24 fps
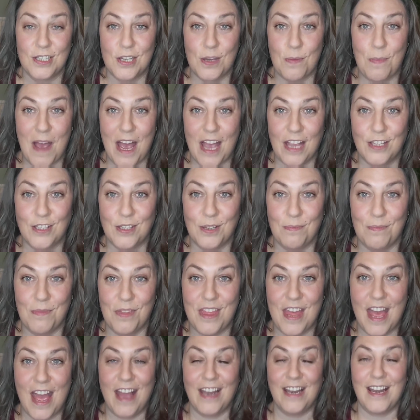to buy
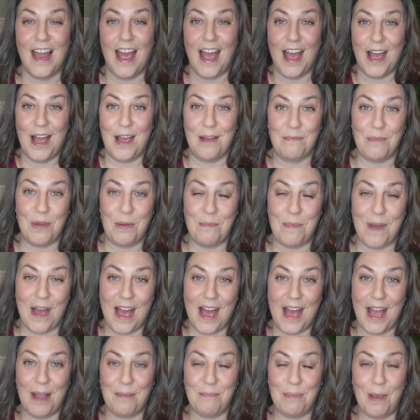something
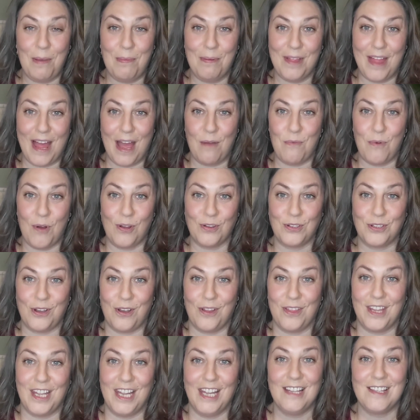by people that I watch
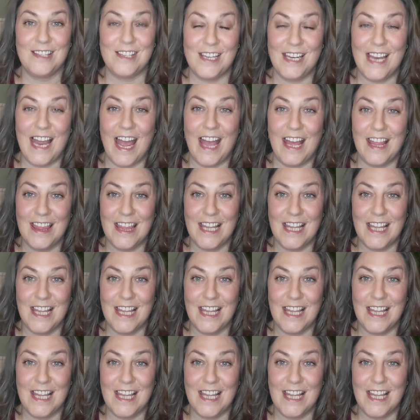on the internet.